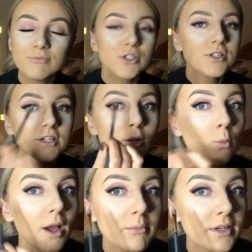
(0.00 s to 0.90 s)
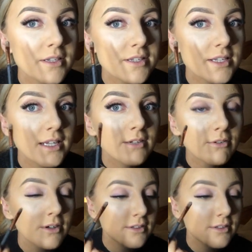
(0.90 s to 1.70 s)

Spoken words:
just gonna wipe the concealer on